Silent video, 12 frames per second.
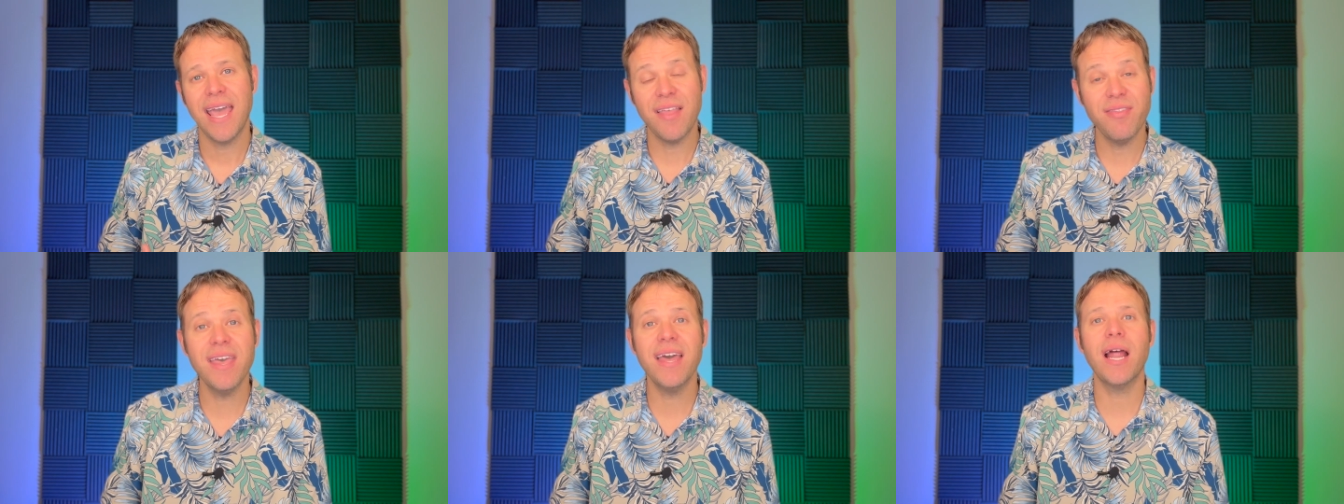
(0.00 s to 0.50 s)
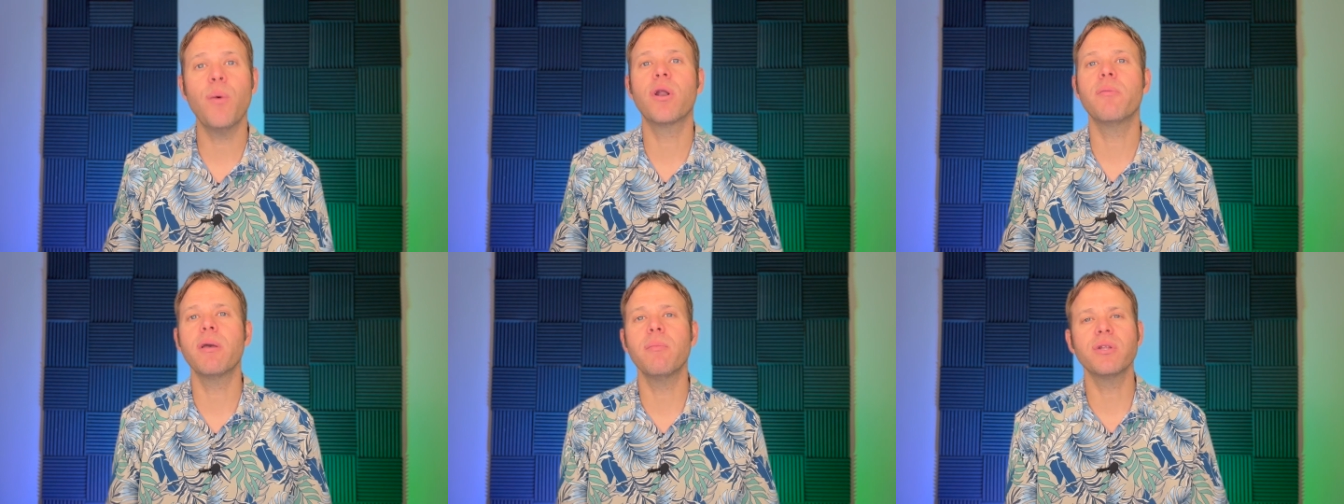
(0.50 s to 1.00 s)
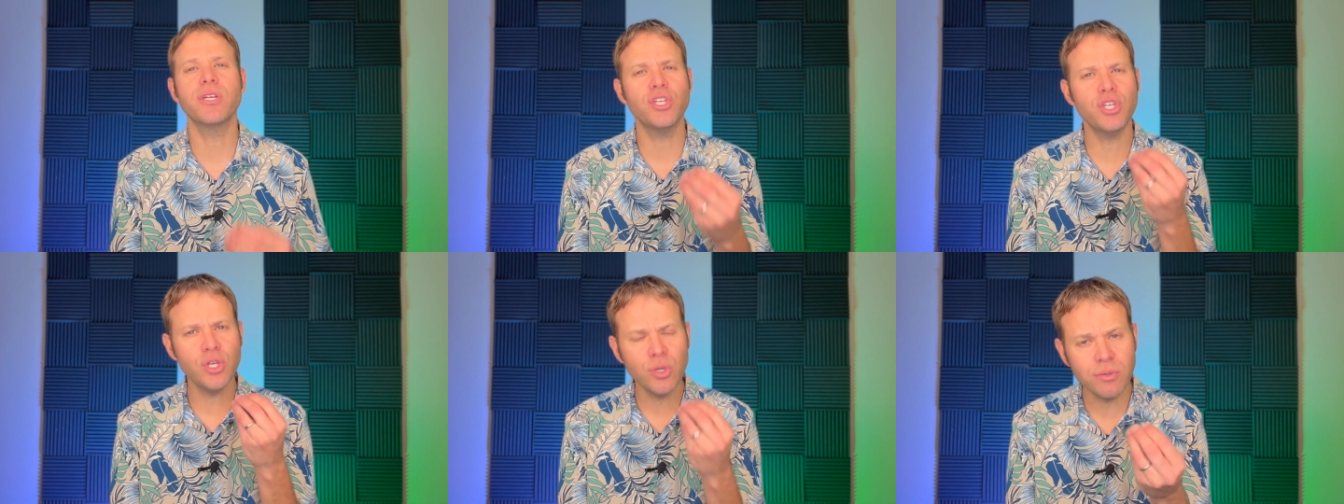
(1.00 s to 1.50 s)
And then I want to be able to
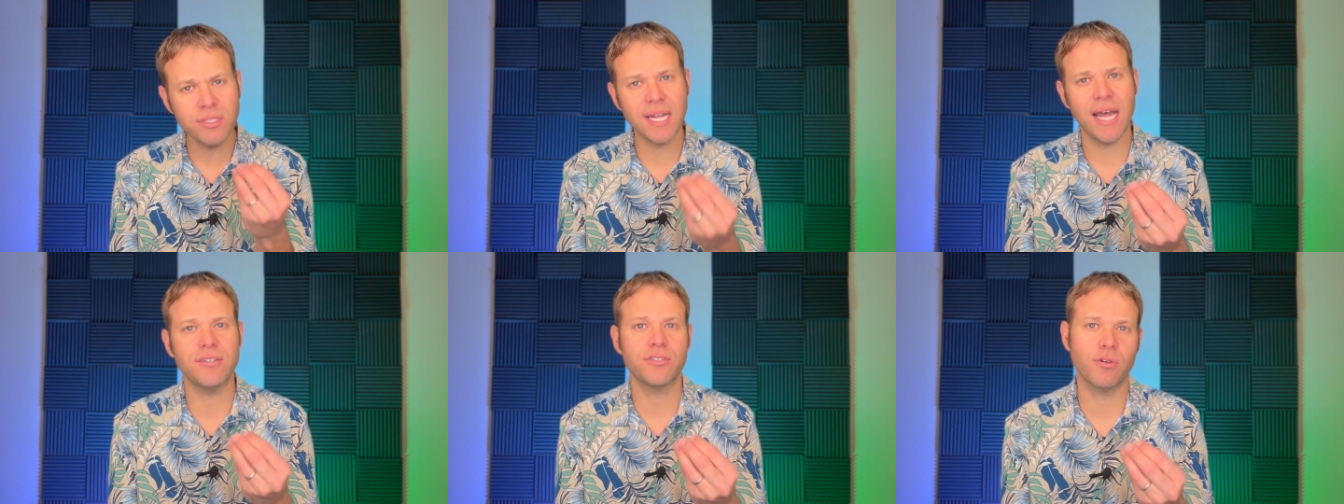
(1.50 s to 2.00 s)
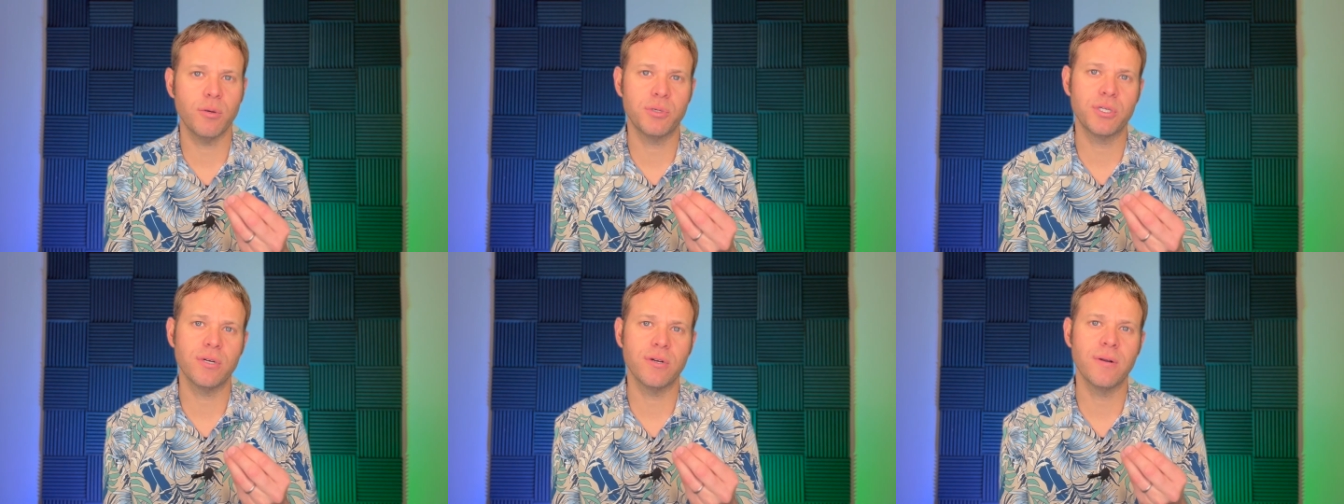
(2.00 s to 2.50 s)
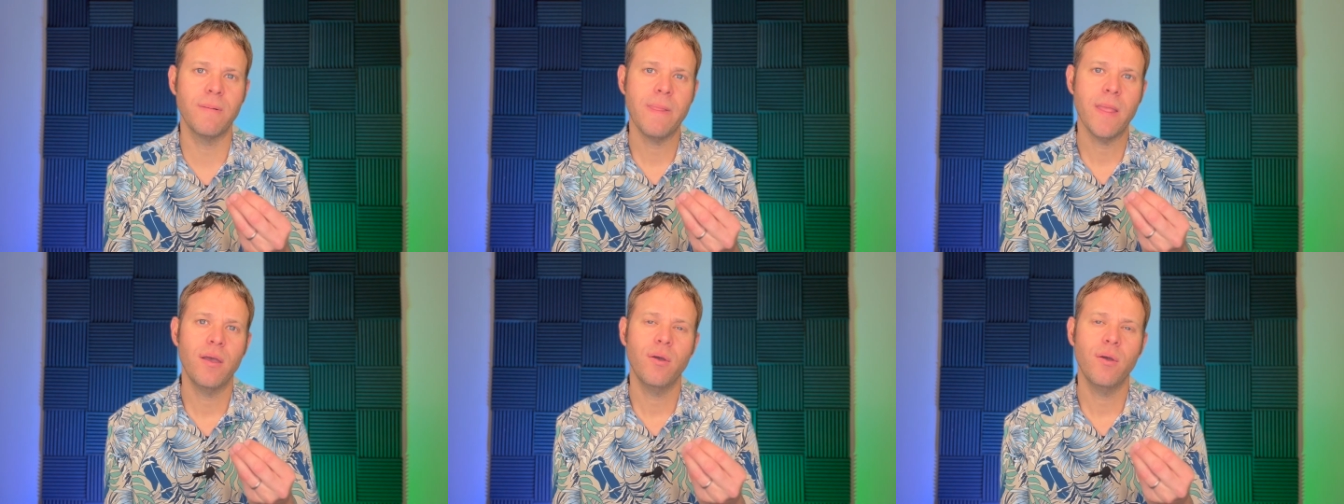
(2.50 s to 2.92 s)
use that scripture